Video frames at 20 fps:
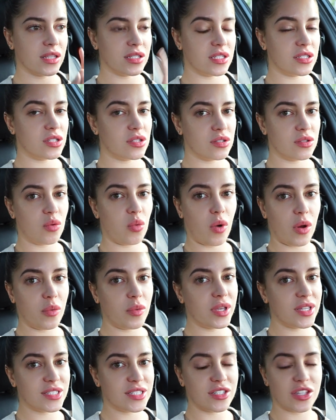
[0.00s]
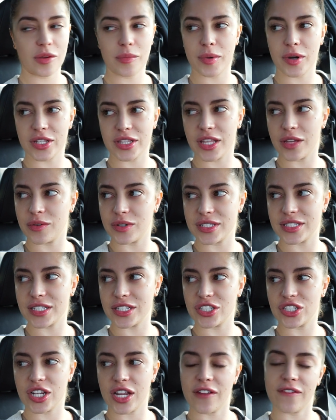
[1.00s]
It's one week till your birthday. We're
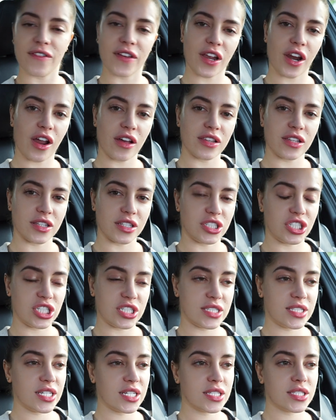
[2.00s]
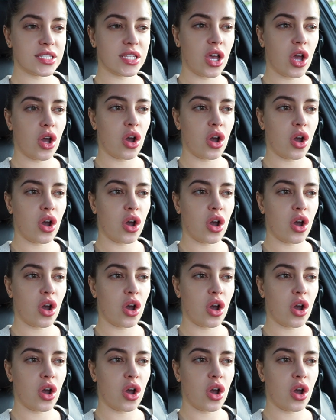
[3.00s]
still trying to figure out the logistics